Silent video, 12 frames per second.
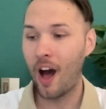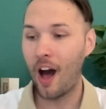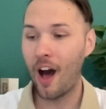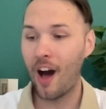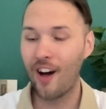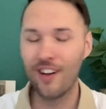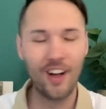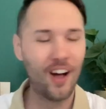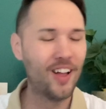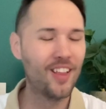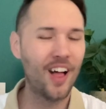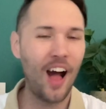
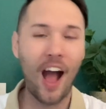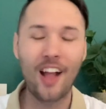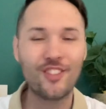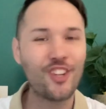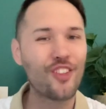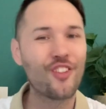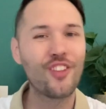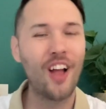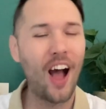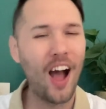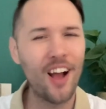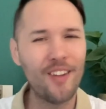
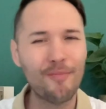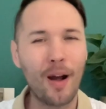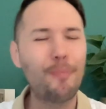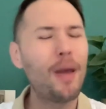my